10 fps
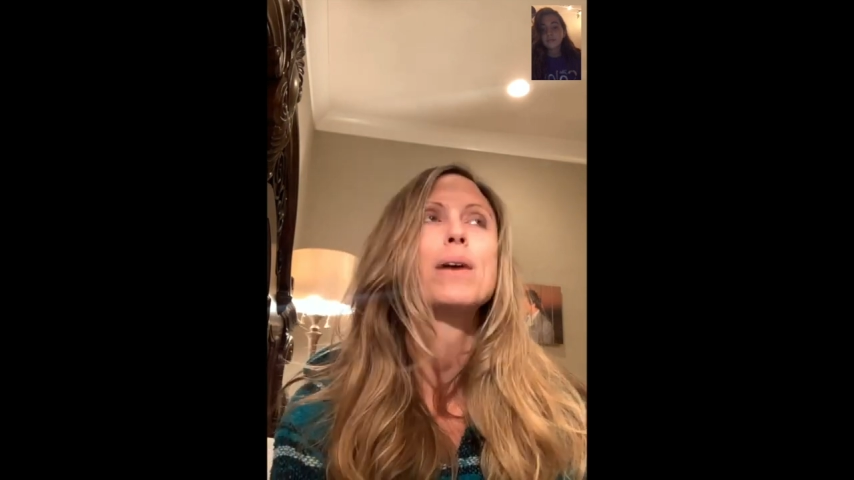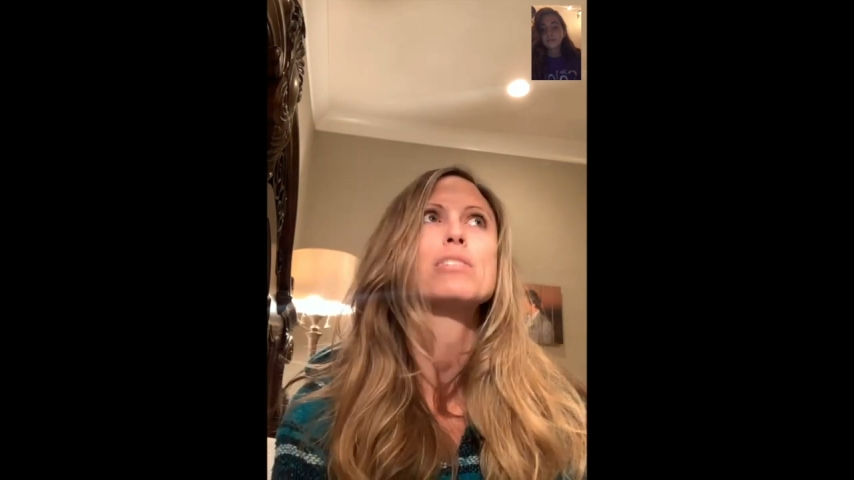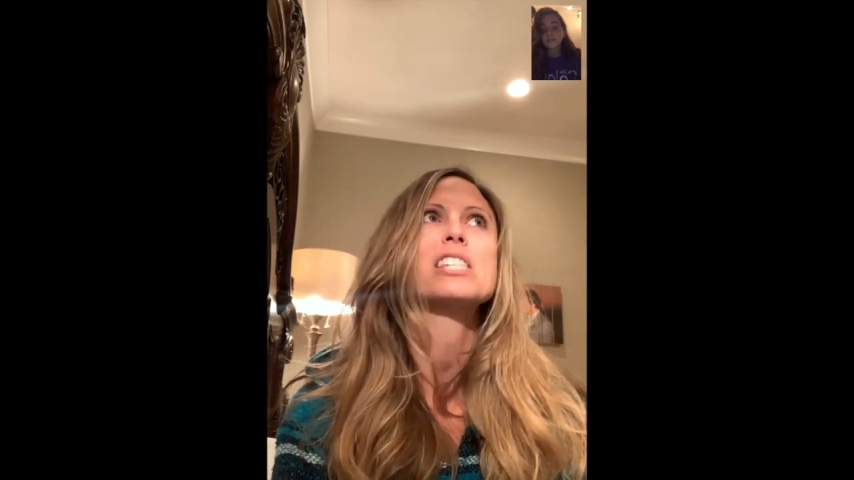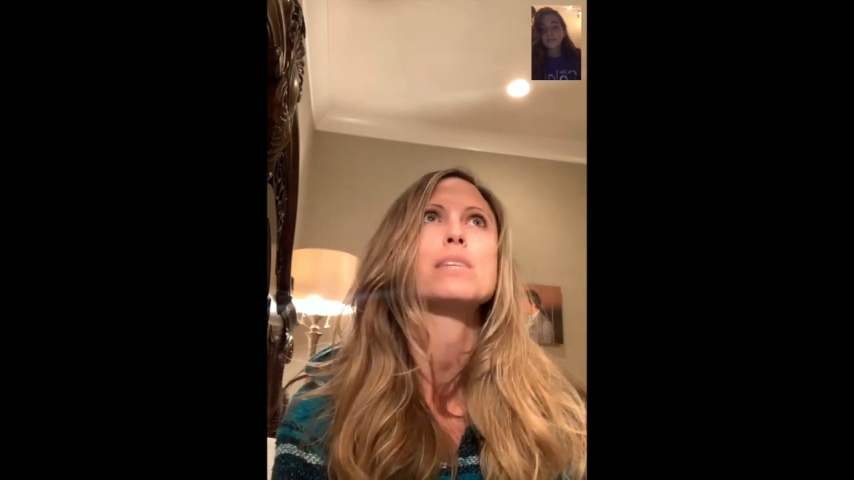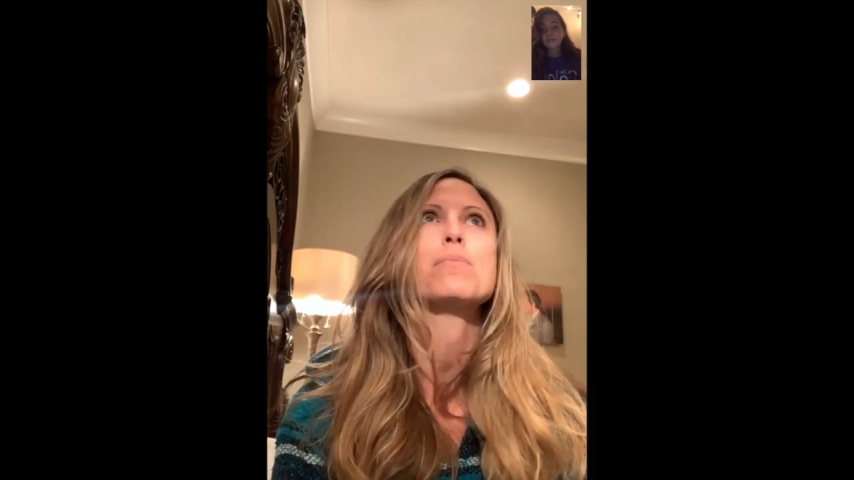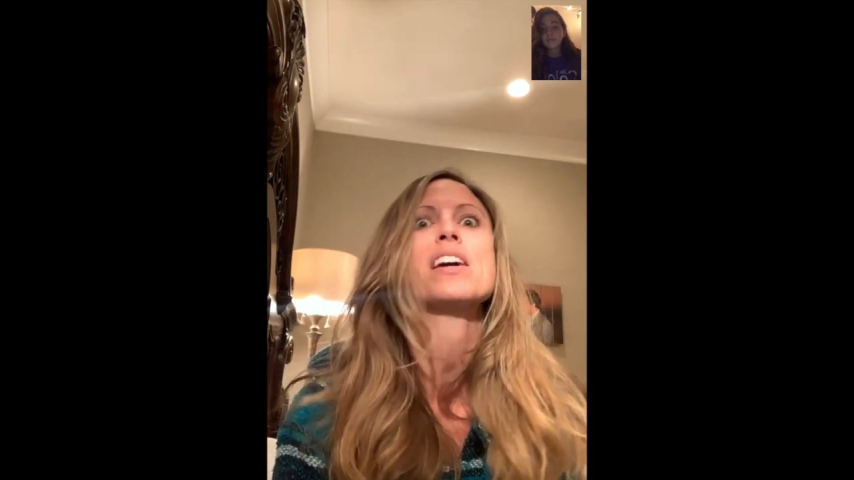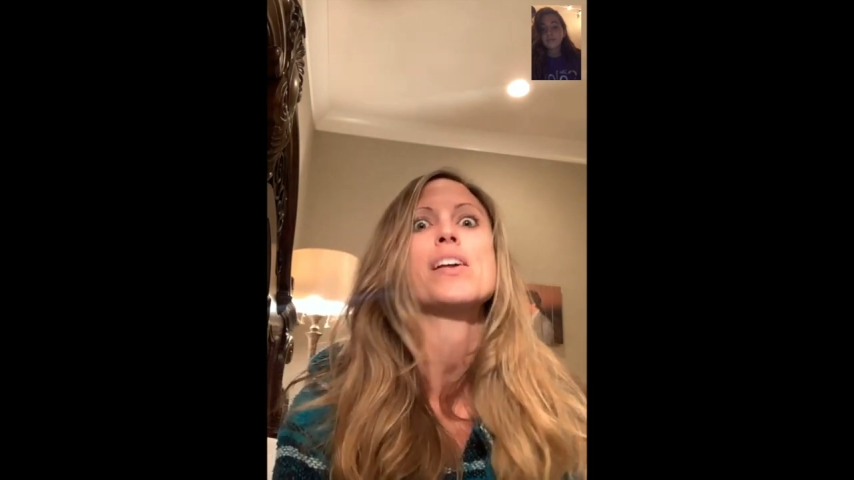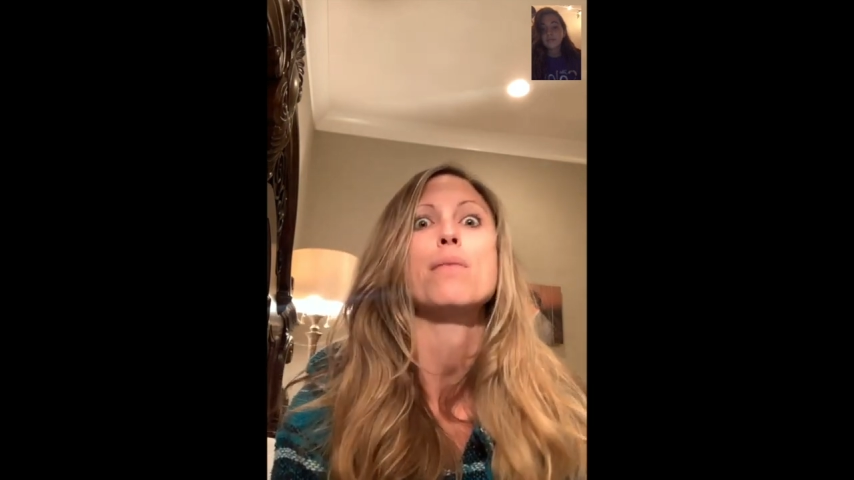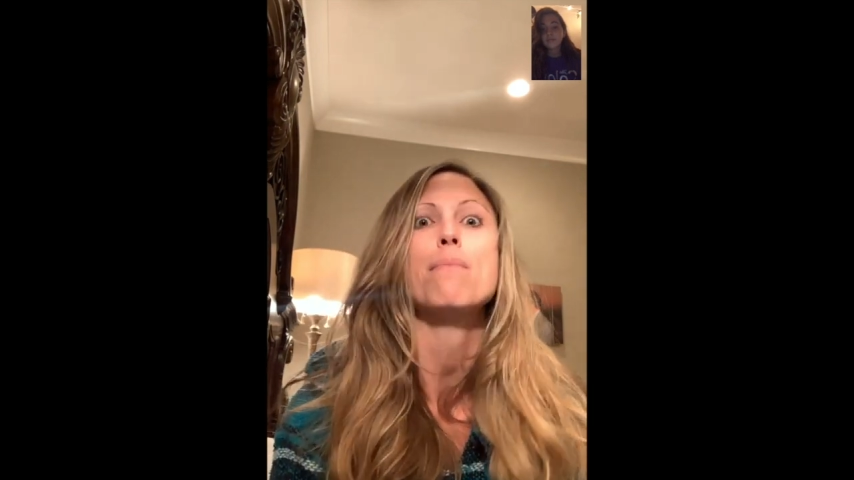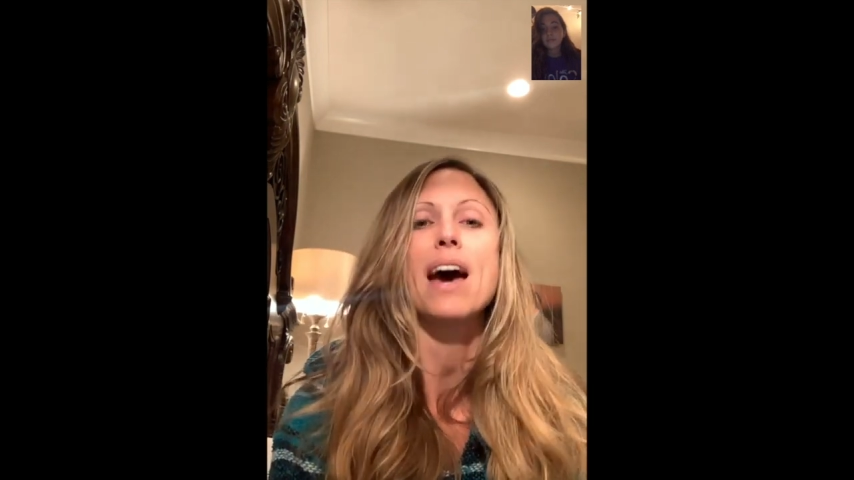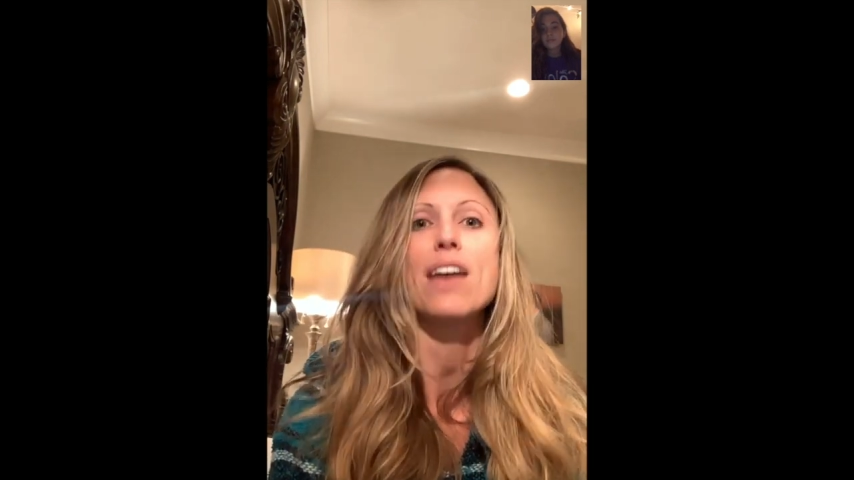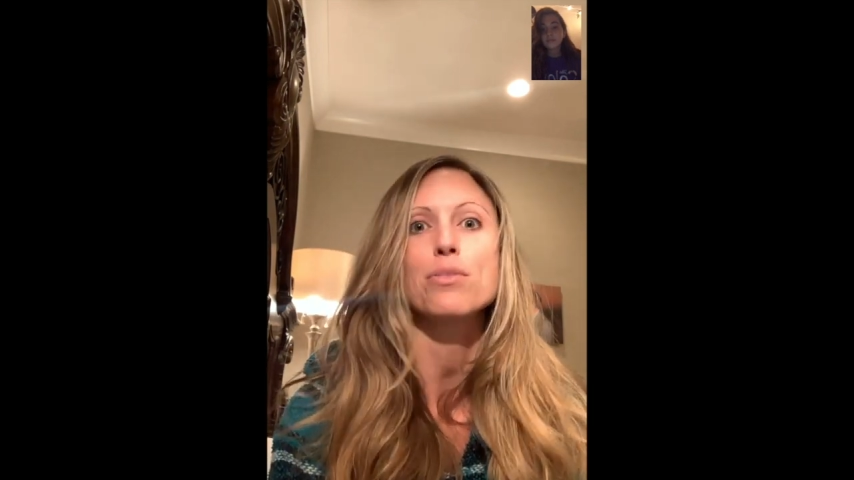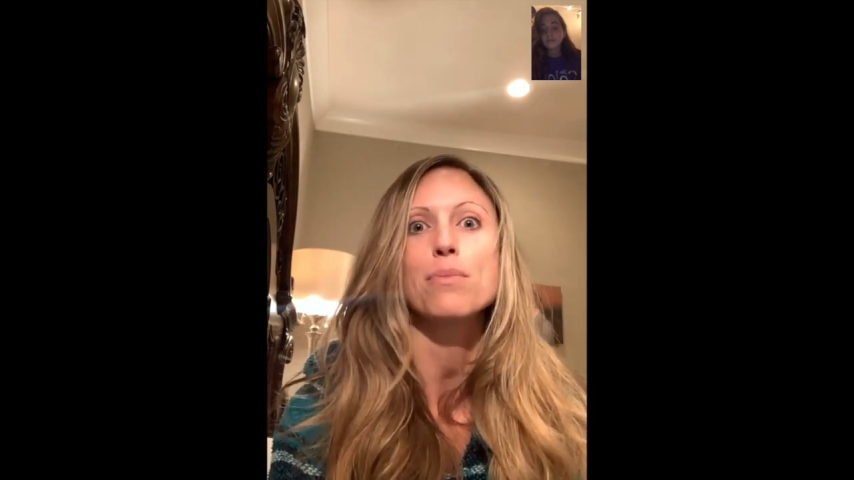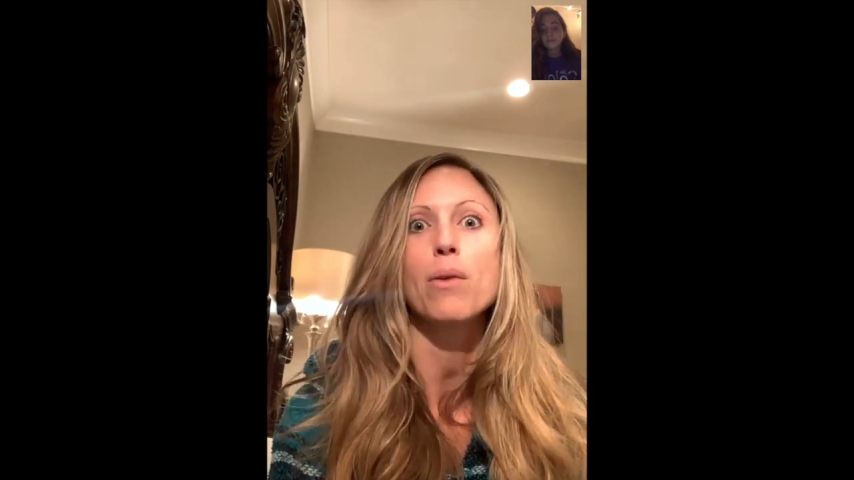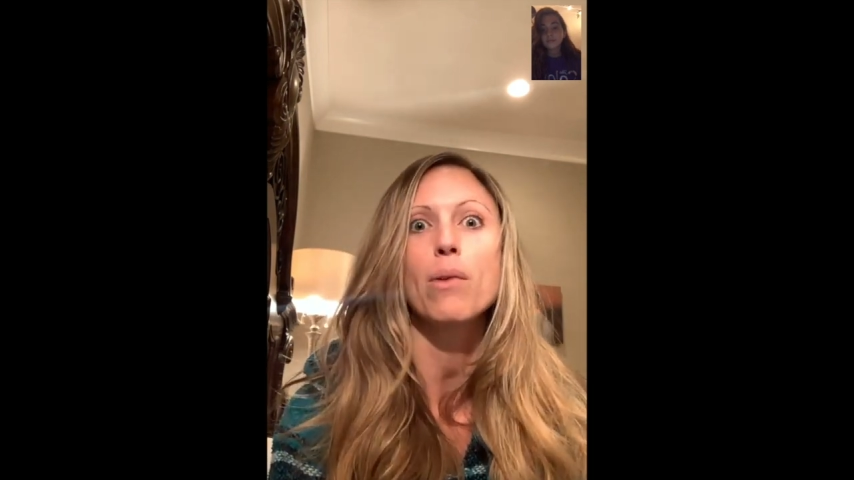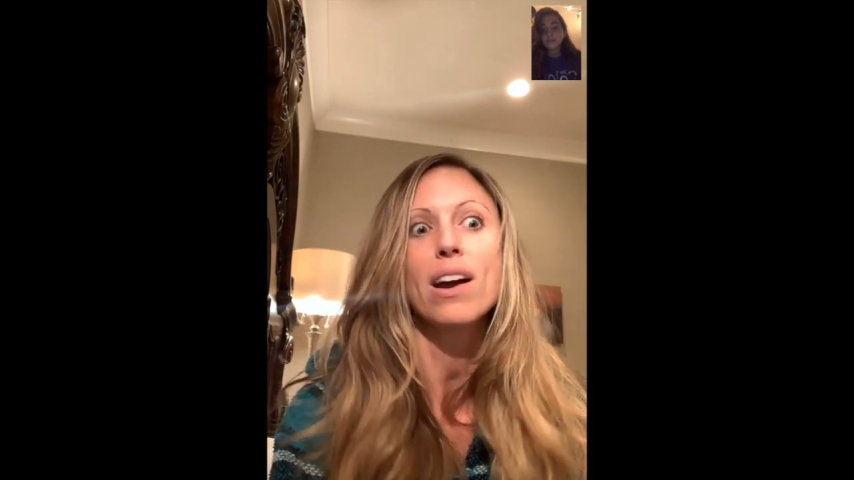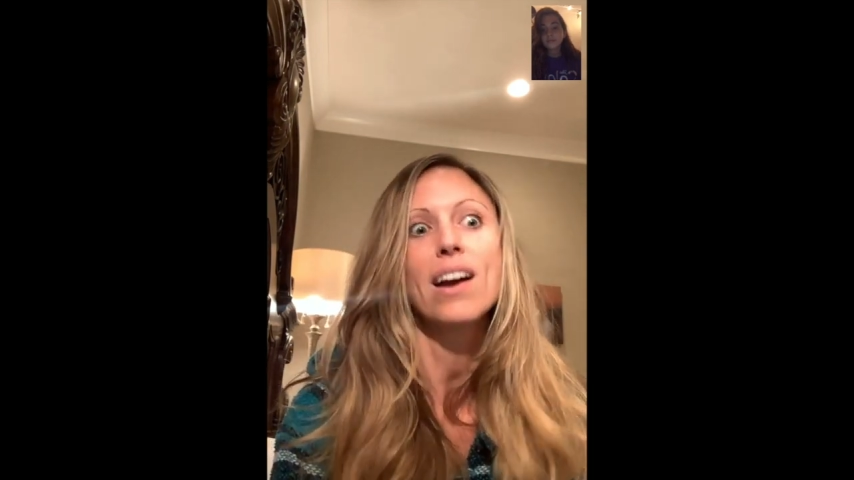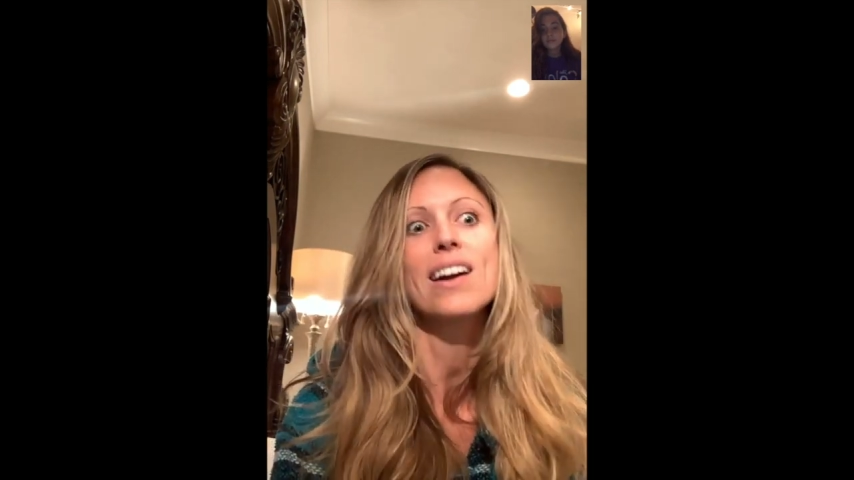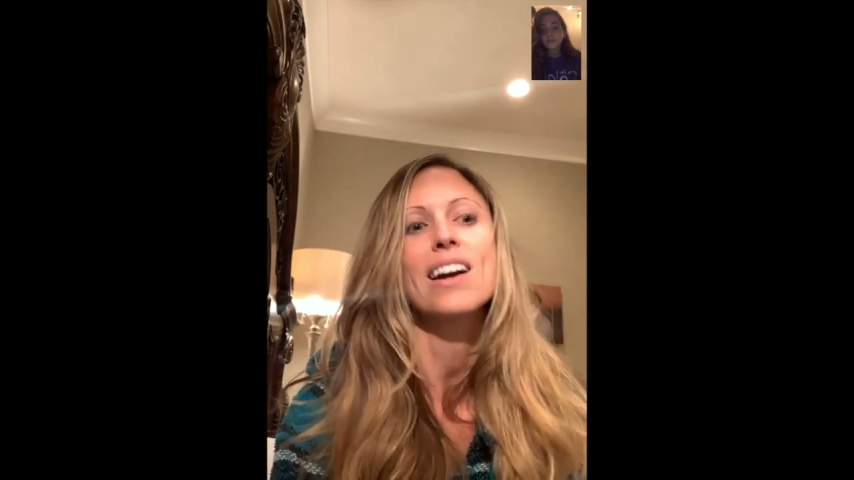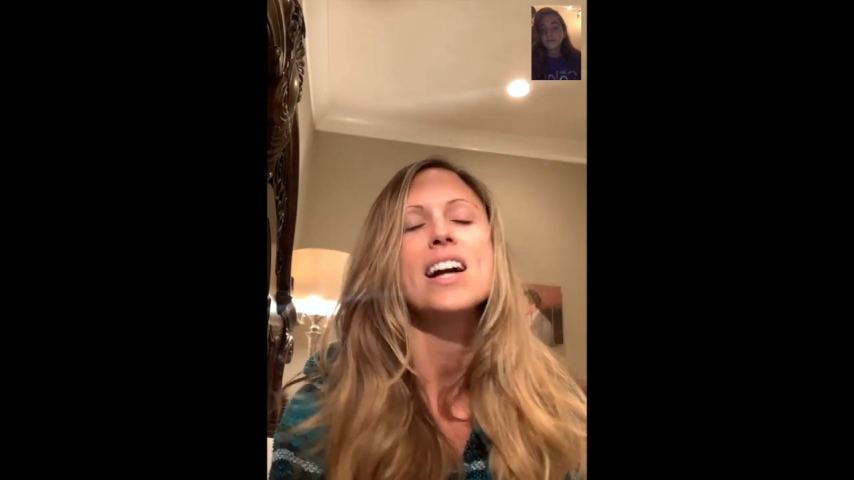I was sleeping in the bathroom at work,